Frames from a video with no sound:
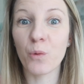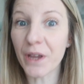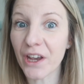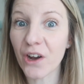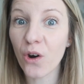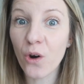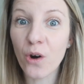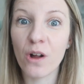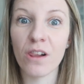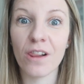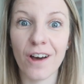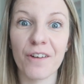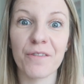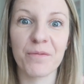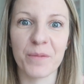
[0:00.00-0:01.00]
We all
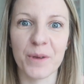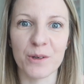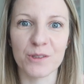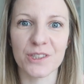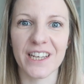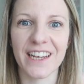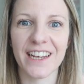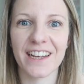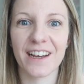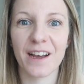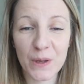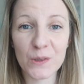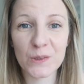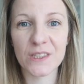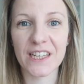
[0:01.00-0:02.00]
love music.
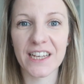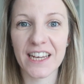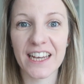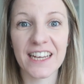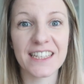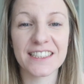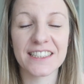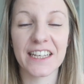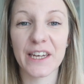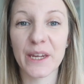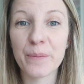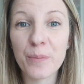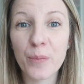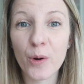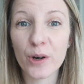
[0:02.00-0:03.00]
Music is an
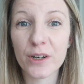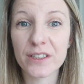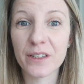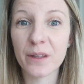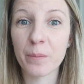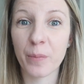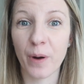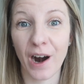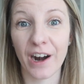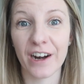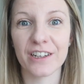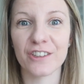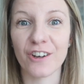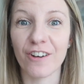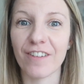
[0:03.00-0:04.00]
important
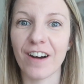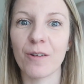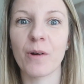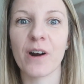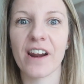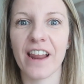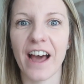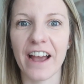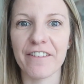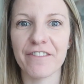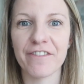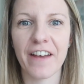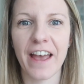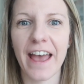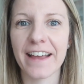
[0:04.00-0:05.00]
part of our life,
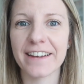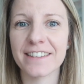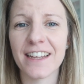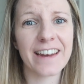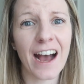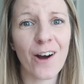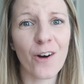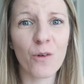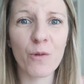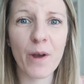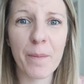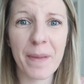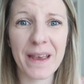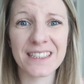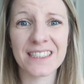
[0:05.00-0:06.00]
and now
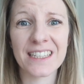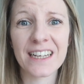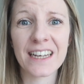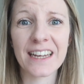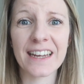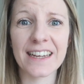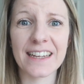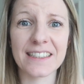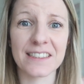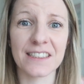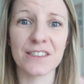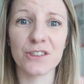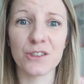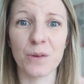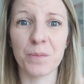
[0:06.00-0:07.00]
we basically
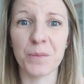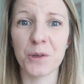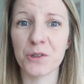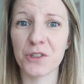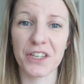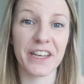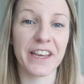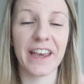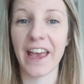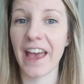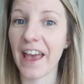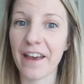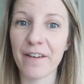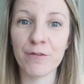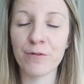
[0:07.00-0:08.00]
listen to music
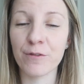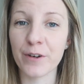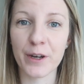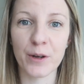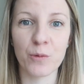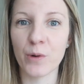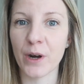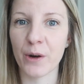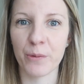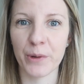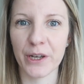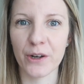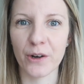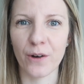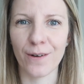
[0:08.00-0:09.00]
everywhere
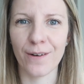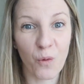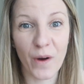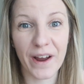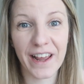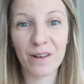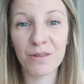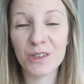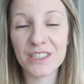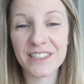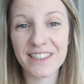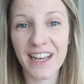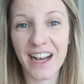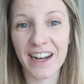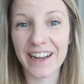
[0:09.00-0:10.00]
we go. When I
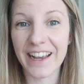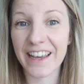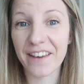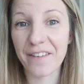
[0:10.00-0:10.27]
was young,